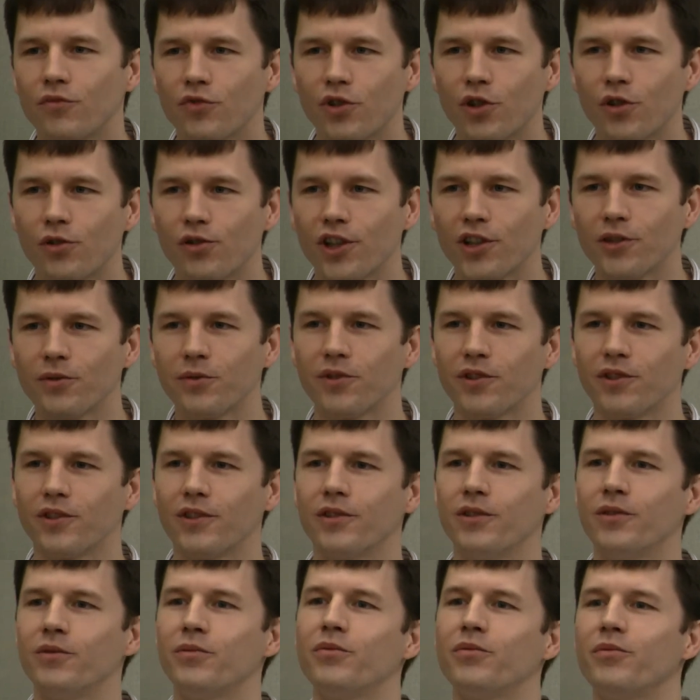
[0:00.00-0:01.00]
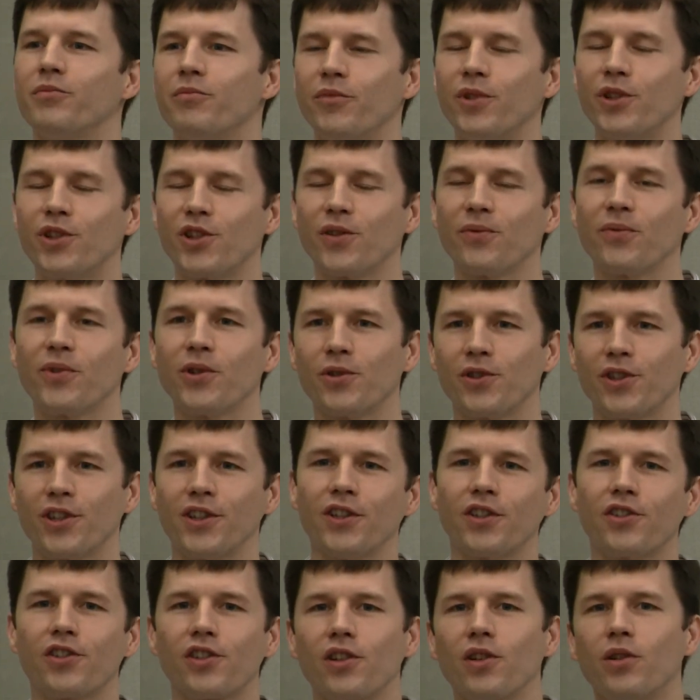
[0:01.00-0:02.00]
so that uh, means a few
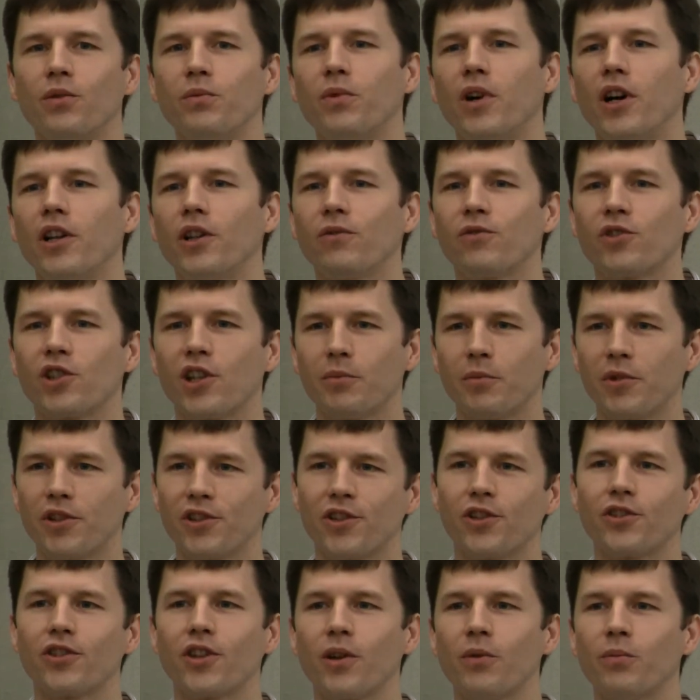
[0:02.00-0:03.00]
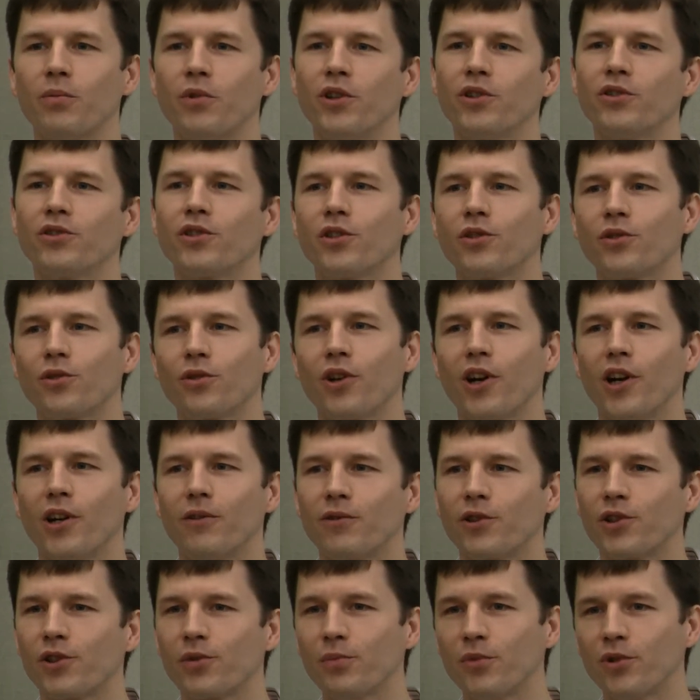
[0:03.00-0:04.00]
things. So one of them is that I wanted to
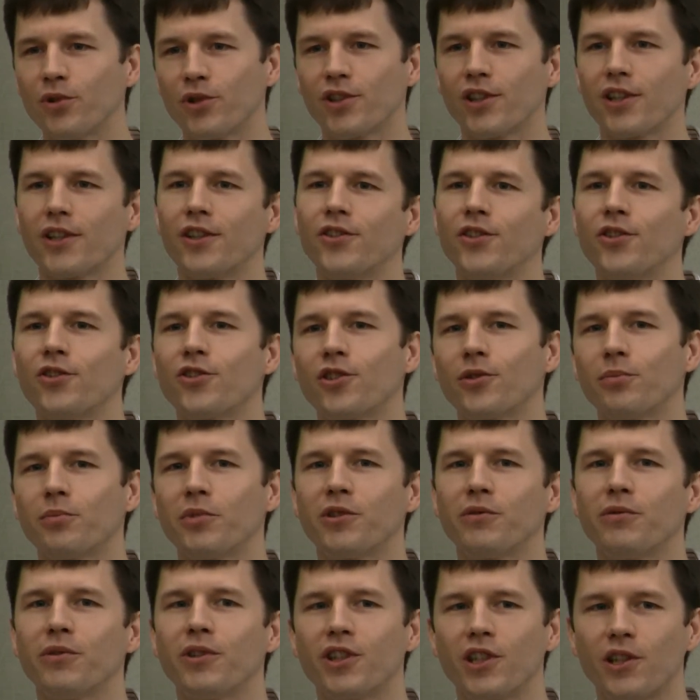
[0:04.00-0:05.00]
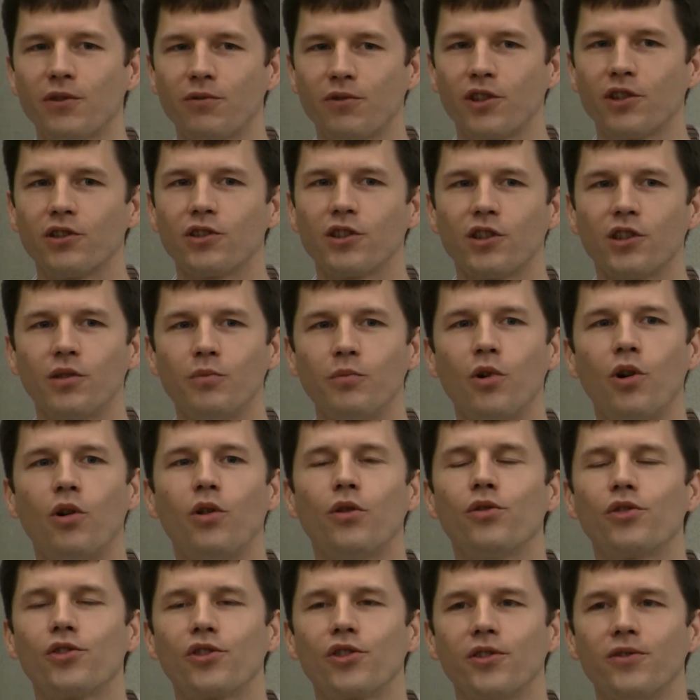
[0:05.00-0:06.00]
have a smooth transition between different uh,
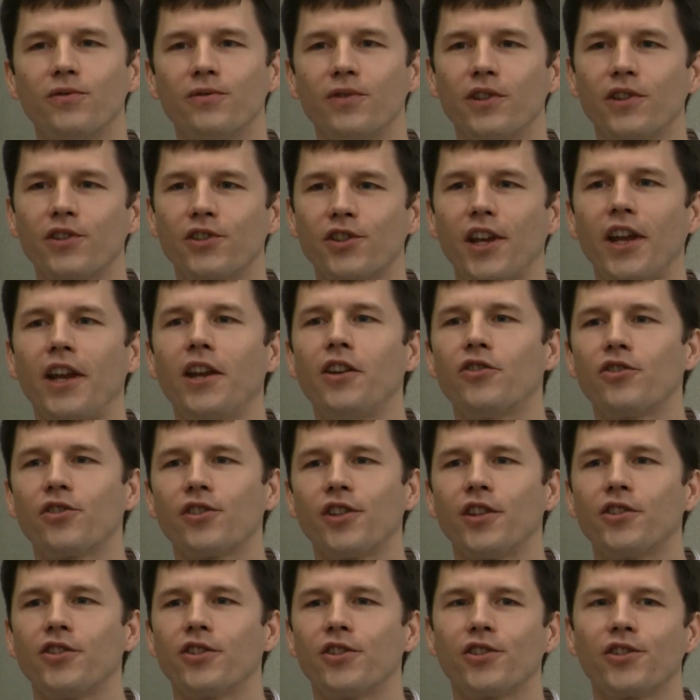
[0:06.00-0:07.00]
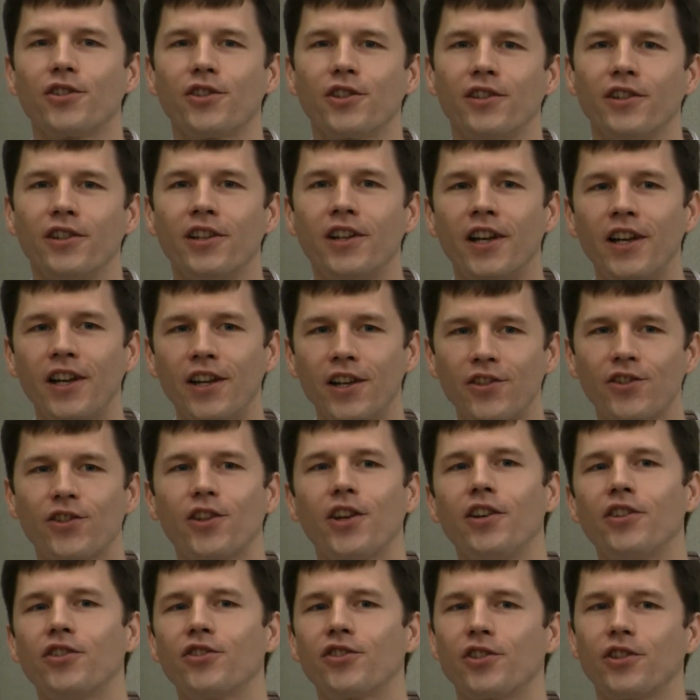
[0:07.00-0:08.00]
modes of uh, Sage, such as uh,
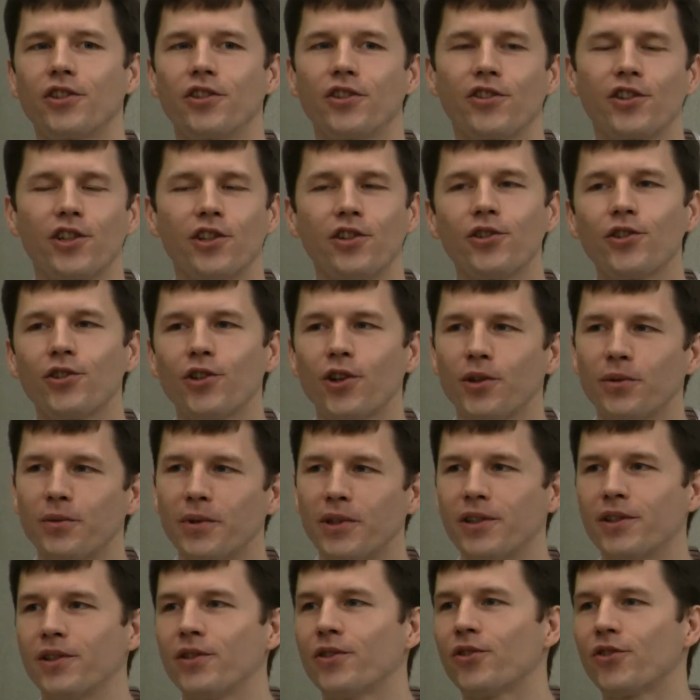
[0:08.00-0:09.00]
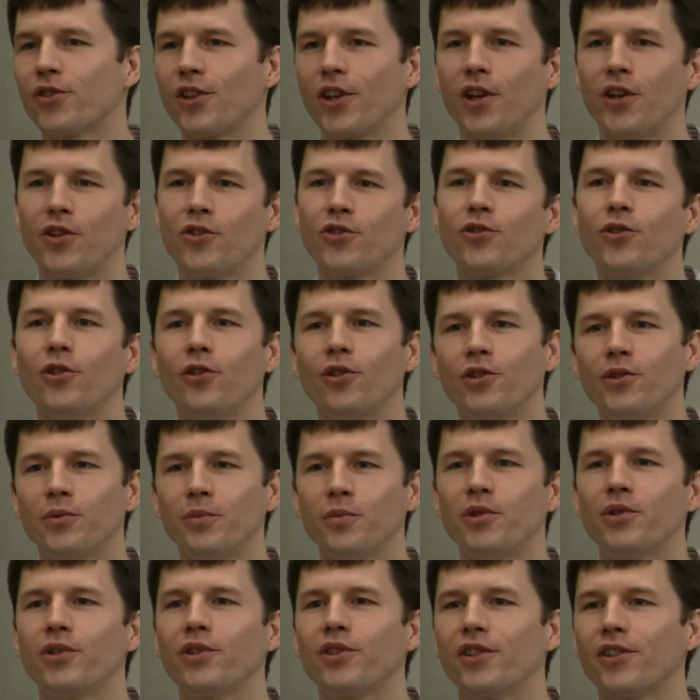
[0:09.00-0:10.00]
Sage uh, Cell Server, Sage
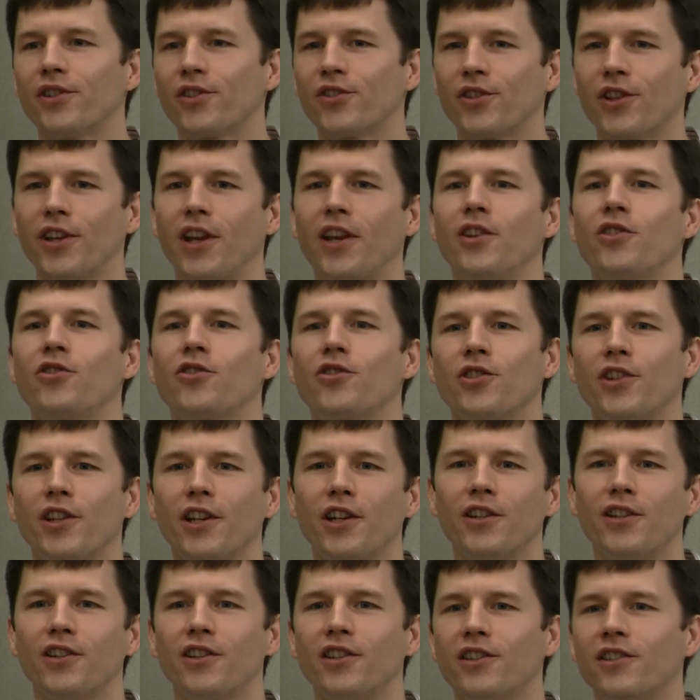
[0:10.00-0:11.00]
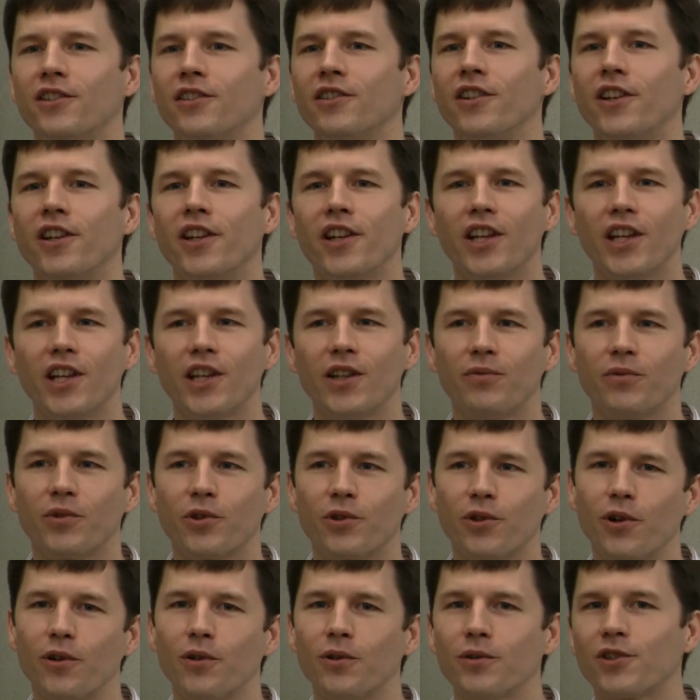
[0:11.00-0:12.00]
Notebook, uh, SageTeX. If
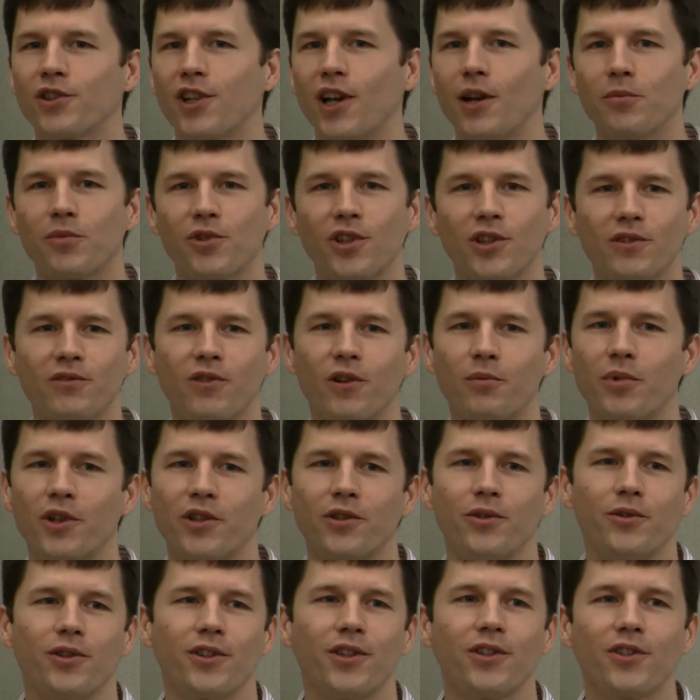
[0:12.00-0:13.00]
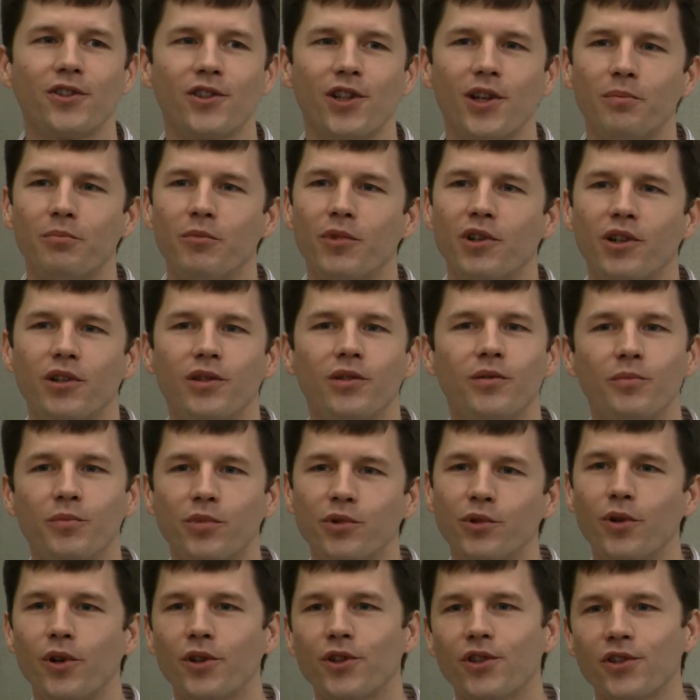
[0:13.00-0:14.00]
you wrote something for producing some
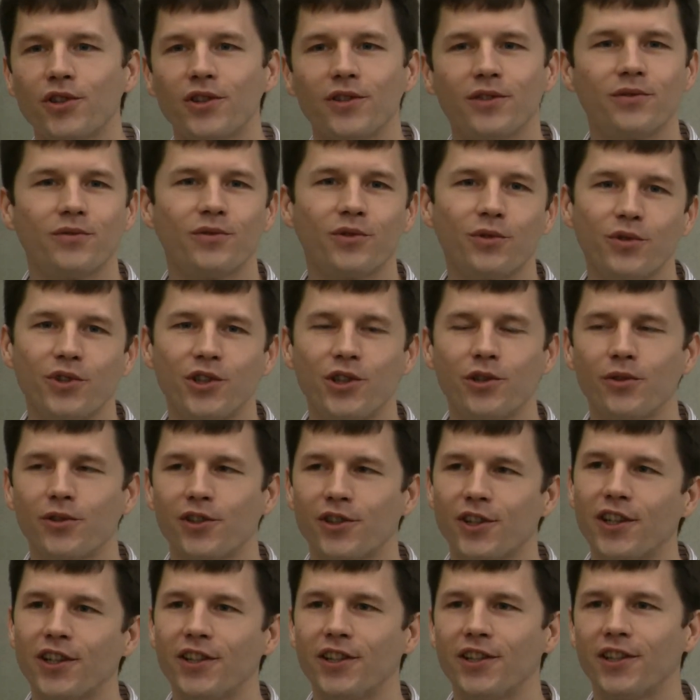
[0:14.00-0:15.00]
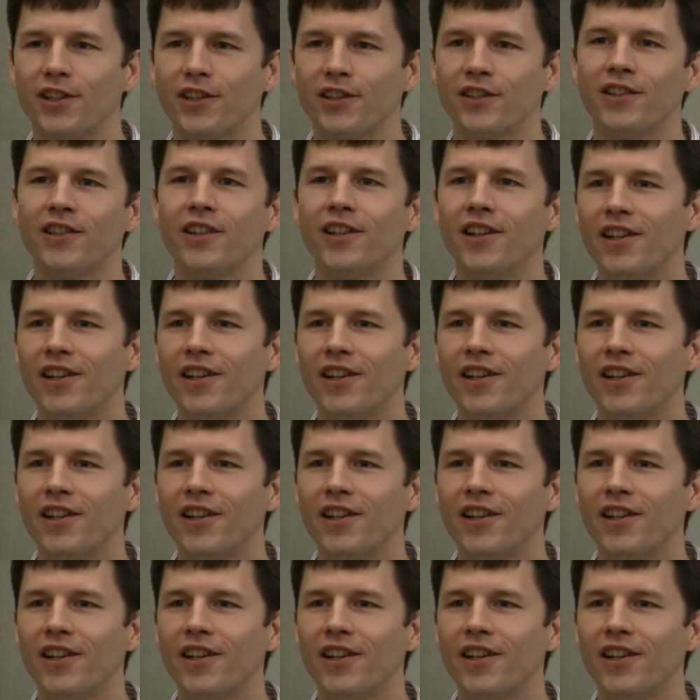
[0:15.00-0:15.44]
plots in 2D or 3D,